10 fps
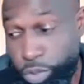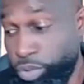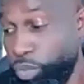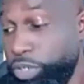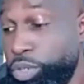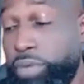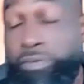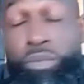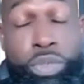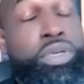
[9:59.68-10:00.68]
doing
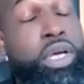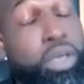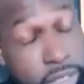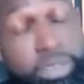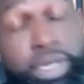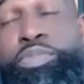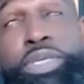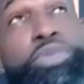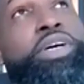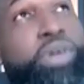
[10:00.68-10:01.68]

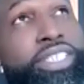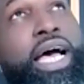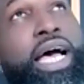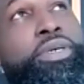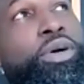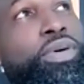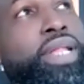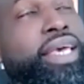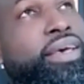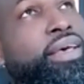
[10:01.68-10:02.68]
a great job.
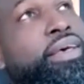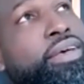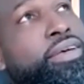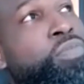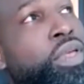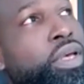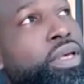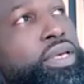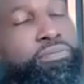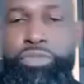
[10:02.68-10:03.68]
Like
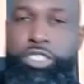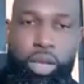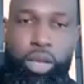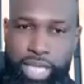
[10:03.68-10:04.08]
there's always